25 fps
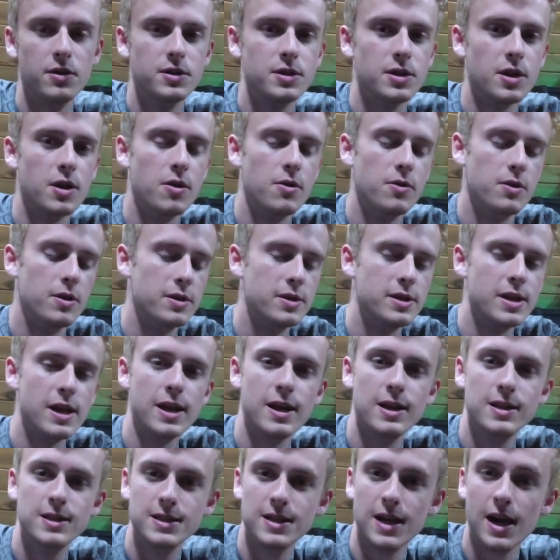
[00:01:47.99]
So this
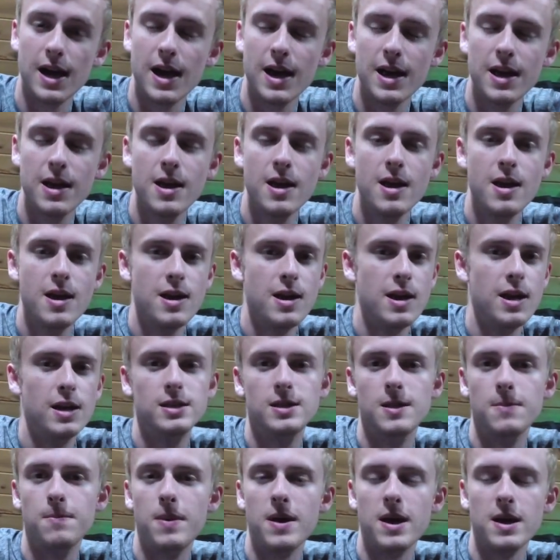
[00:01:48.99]
1080 Ti is
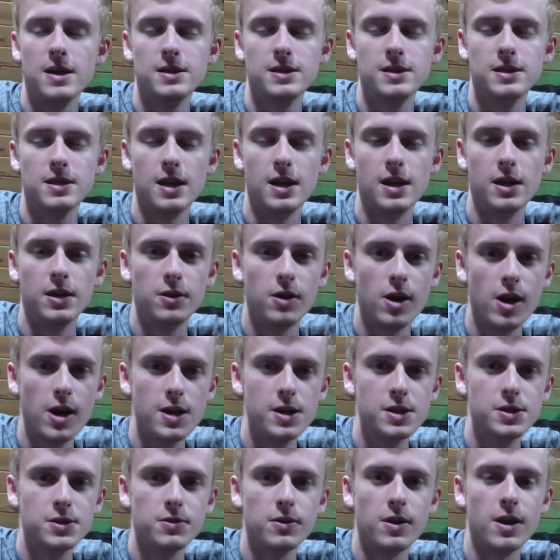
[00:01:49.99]
the best and
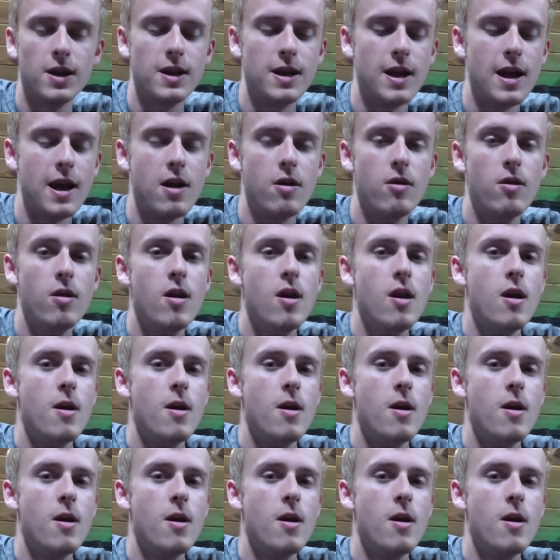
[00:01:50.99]
greatest right now,